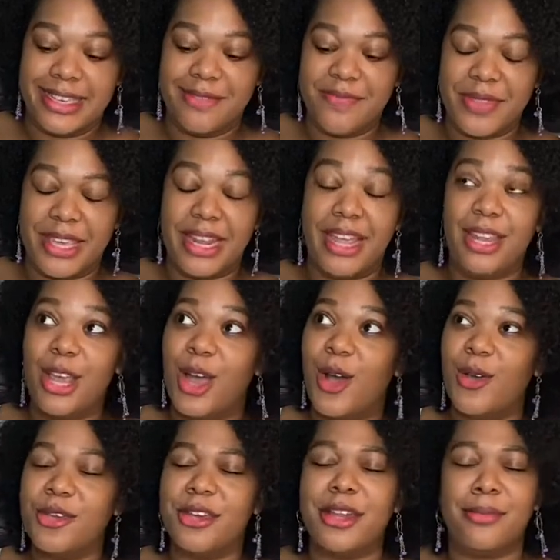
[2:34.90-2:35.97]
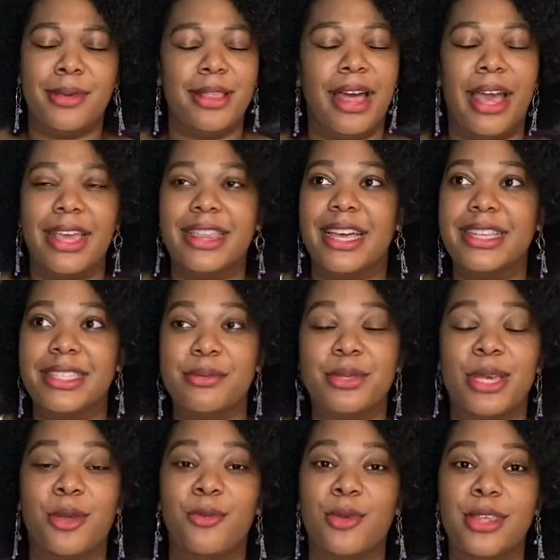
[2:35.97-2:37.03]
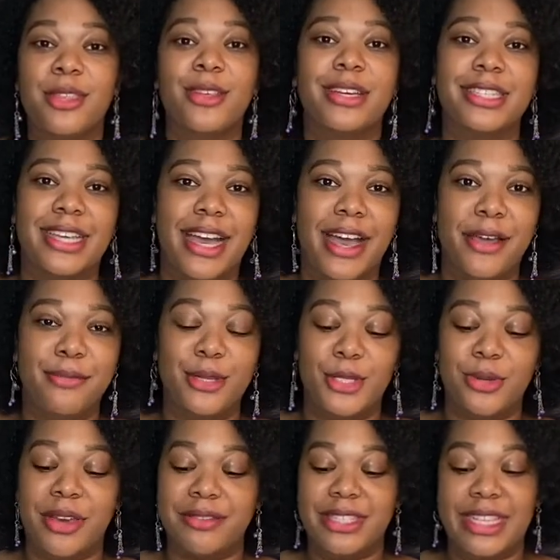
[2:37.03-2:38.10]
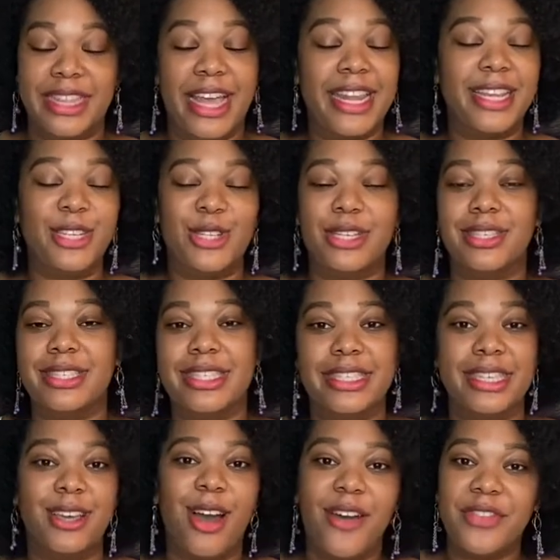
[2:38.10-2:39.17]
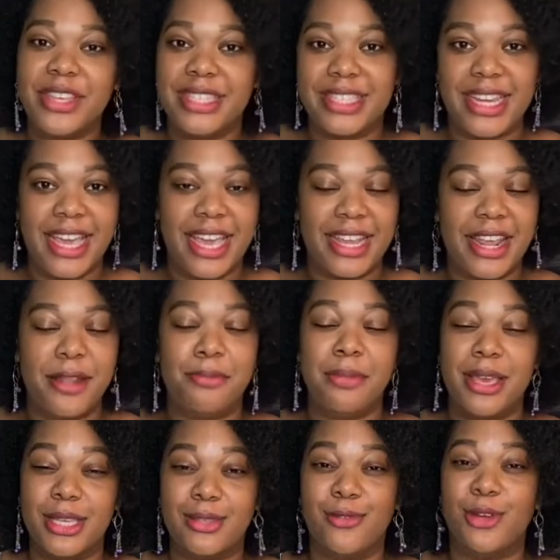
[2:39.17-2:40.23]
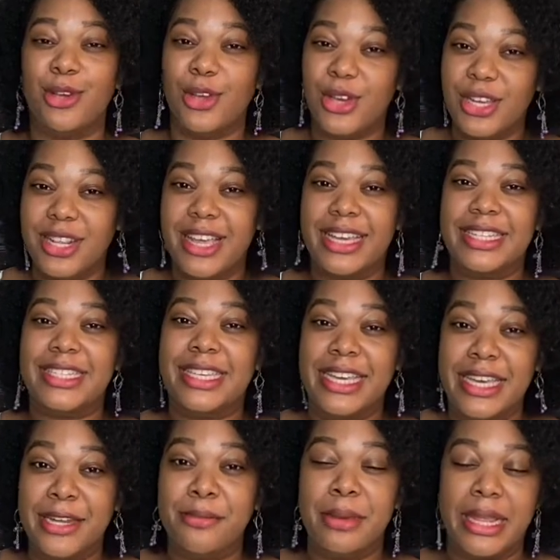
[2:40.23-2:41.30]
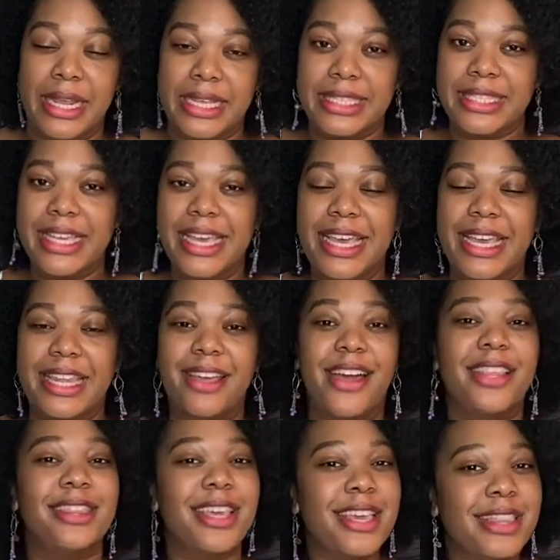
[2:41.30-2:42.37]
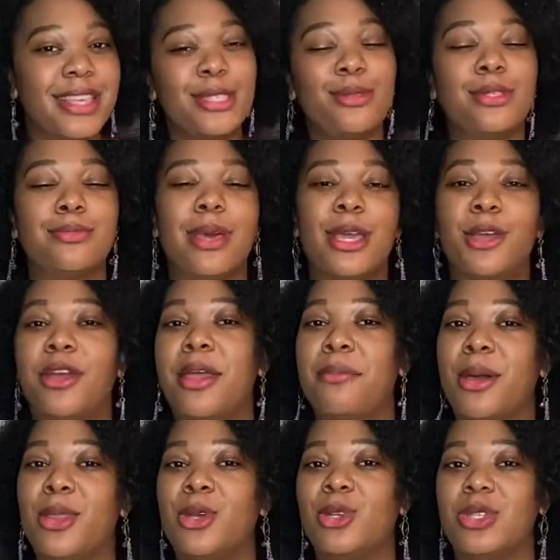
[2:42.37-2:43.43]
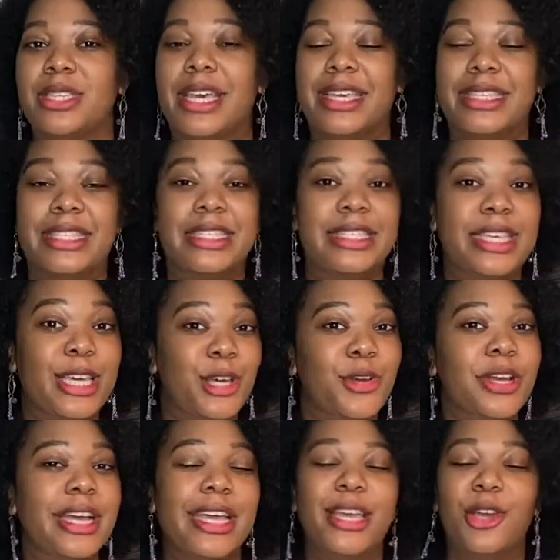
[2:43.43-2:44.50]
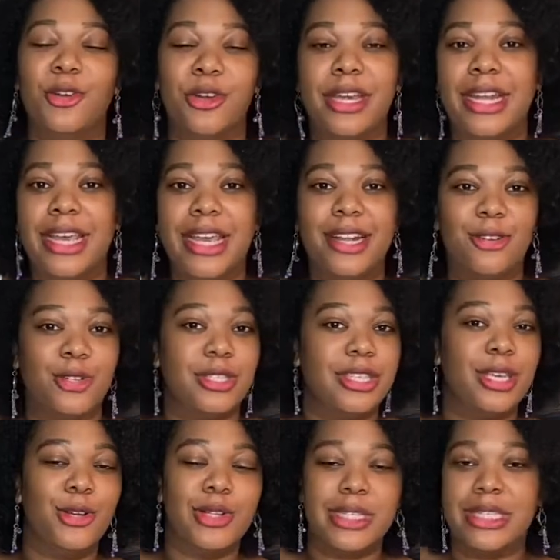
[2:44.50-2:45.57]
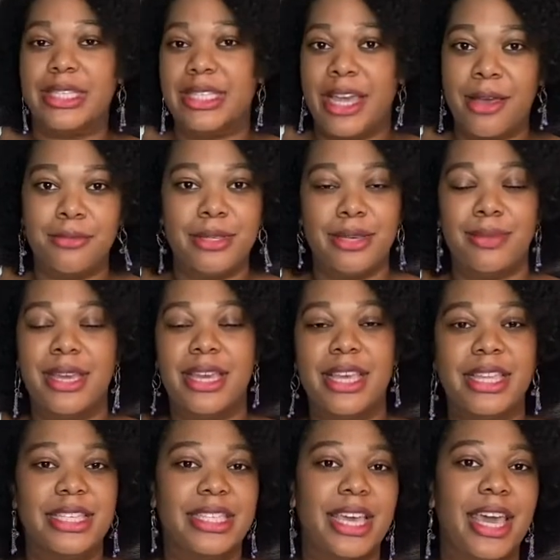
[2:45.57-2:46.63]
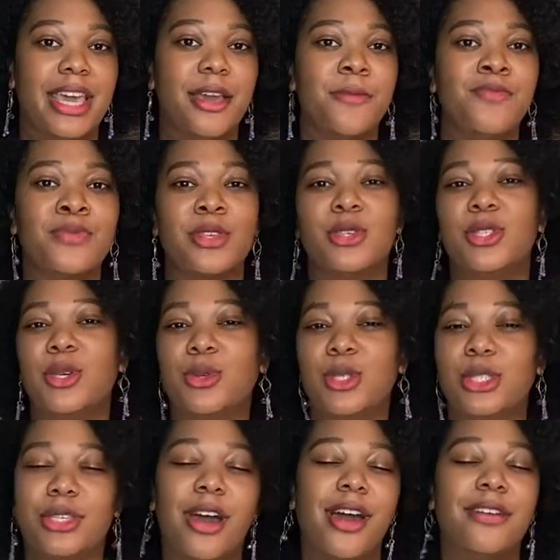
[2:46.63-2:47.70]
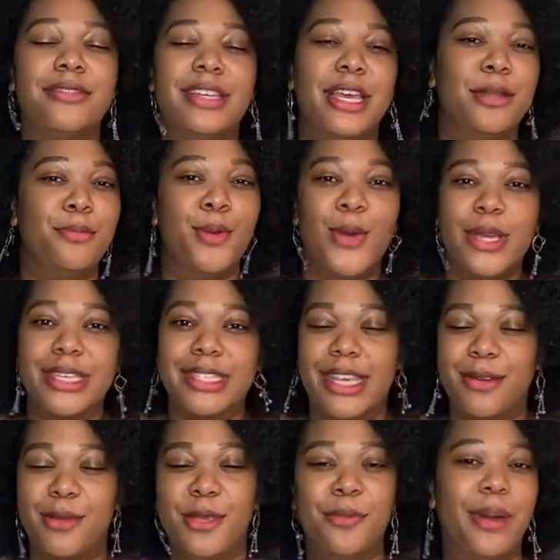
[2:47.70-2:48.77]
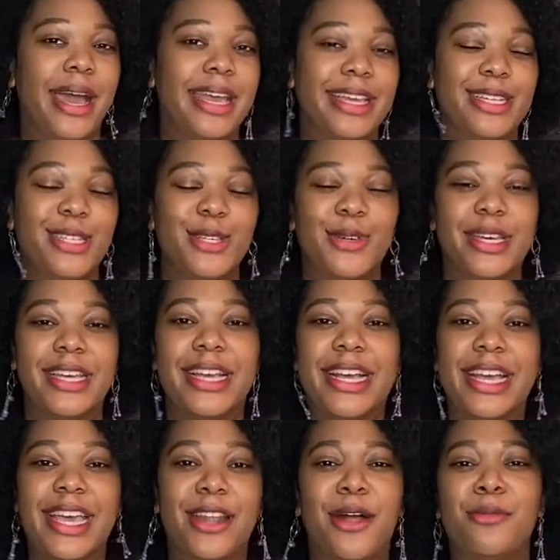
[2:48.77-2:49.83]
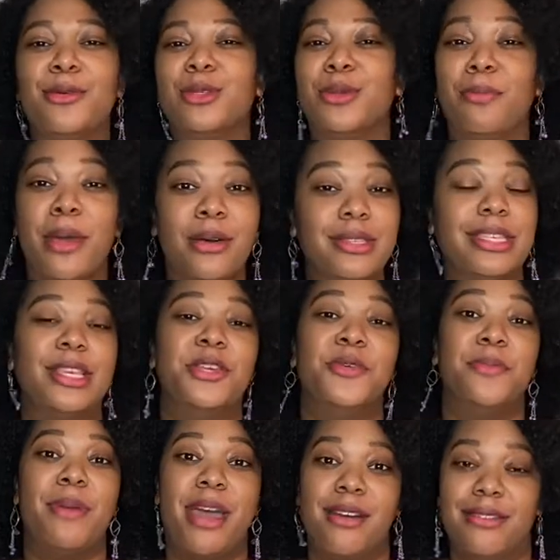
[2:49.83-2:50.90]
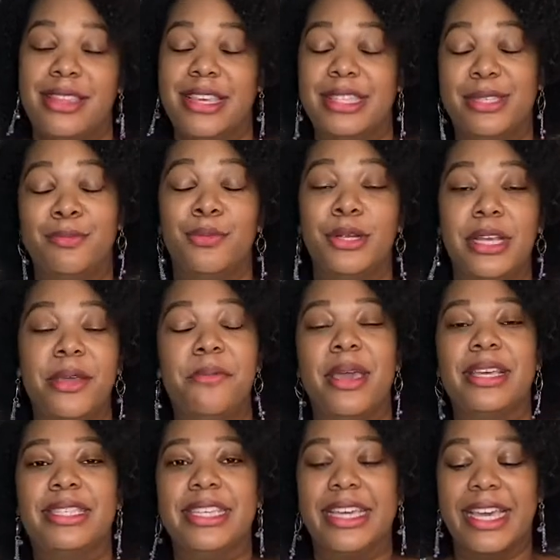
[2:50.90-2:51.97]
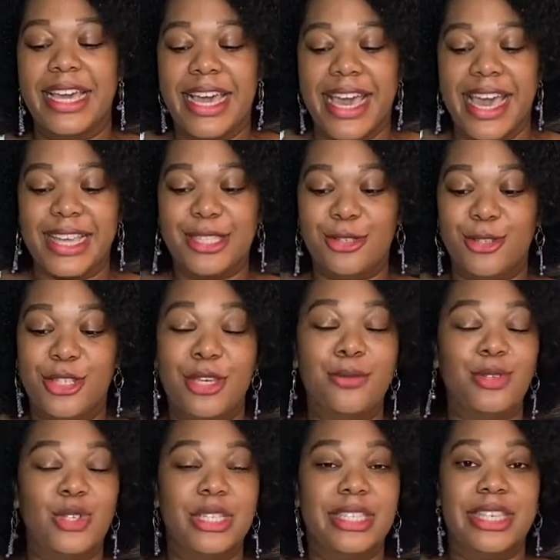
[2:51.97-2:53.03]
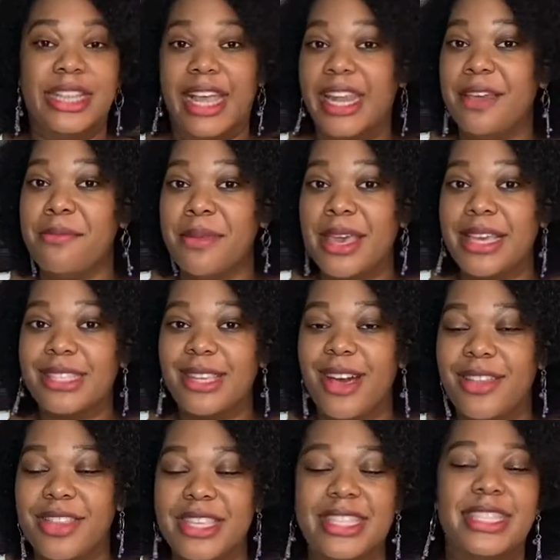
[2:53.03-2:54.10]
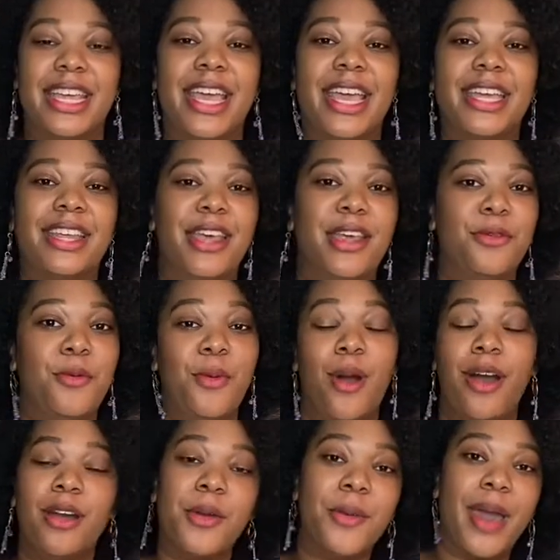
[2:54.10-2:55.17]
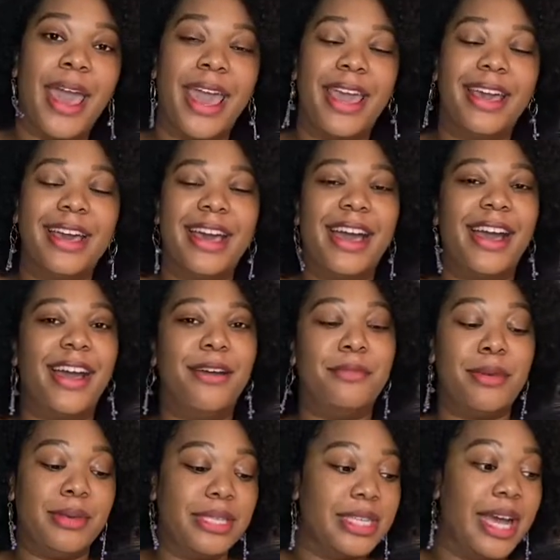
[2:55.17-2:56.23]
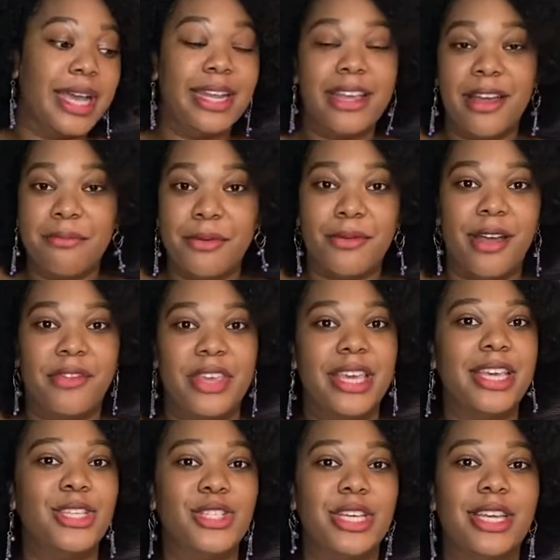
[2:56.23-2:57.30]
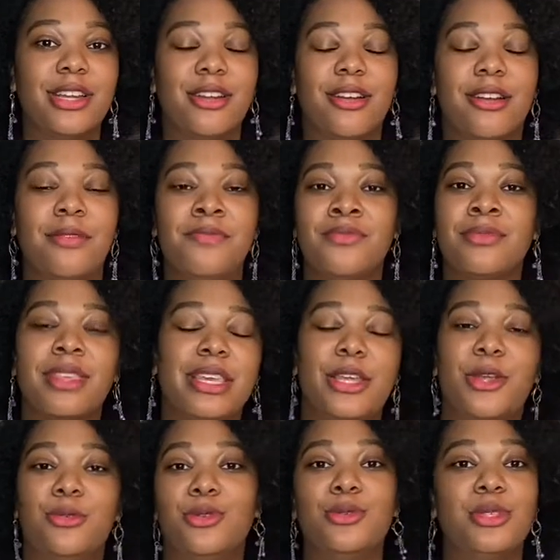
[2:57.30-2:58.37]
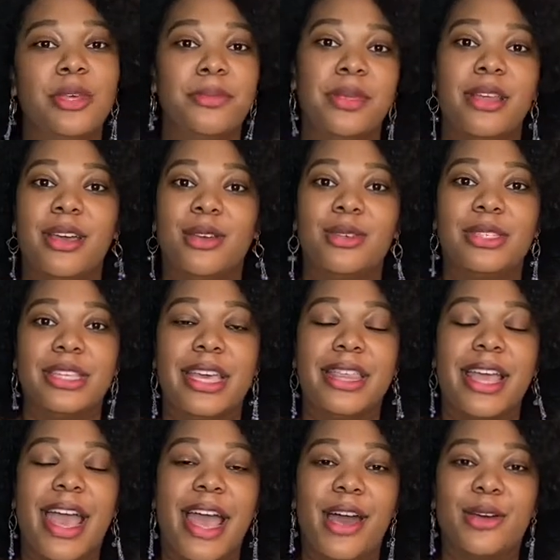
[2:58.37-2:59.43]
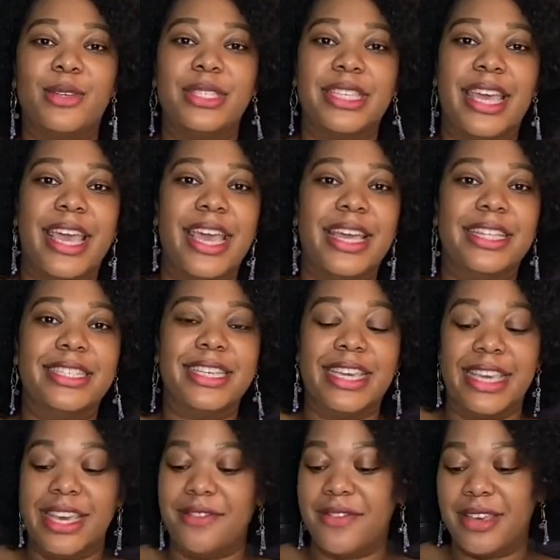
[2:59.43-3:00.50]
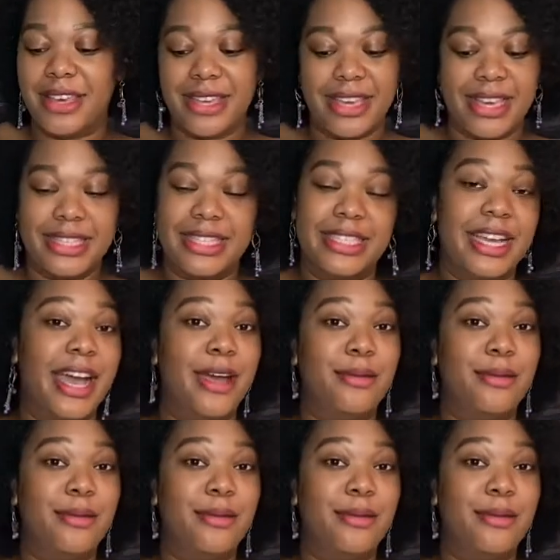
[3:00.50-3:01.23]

And I know you're gonna be like, that seems like a really long time, but you have to let it just sit on the stand and mix for a good like 10 minutes. Now I think this was my grandmother's like secret ingredient or secret step to making this cake so soft and moist, like when you bite into it, it almost melts in your mouth. It's pretty amazing. And so she would just let it mix on the stand and walk away, maybe tidy up around the kitchen or do something else in the house and give it its time to